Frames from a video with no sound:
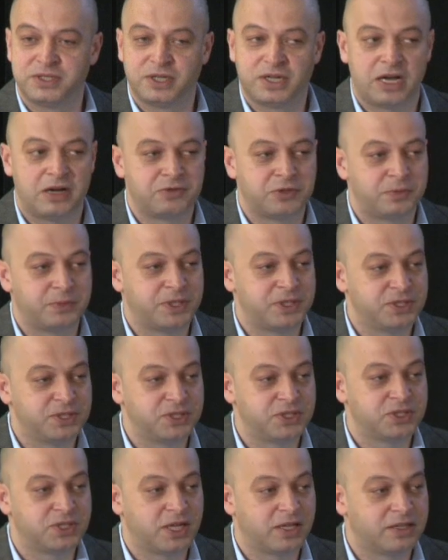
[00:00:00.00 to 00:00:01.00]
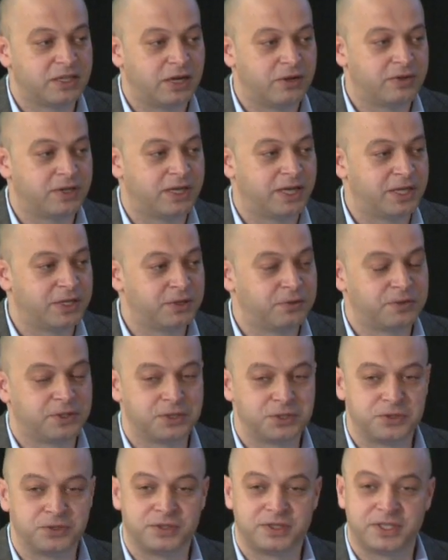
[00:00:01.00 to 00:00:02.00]
the government is shut down, and I don't
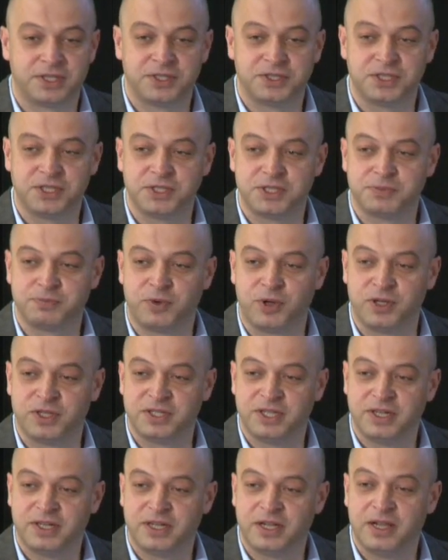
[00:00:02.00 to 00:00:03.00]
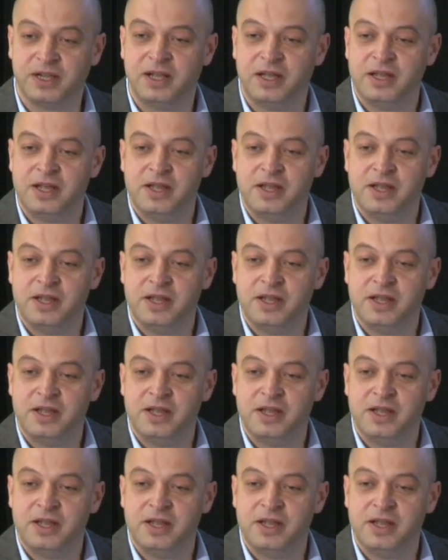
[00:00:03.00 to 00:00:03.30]
want to turn this political,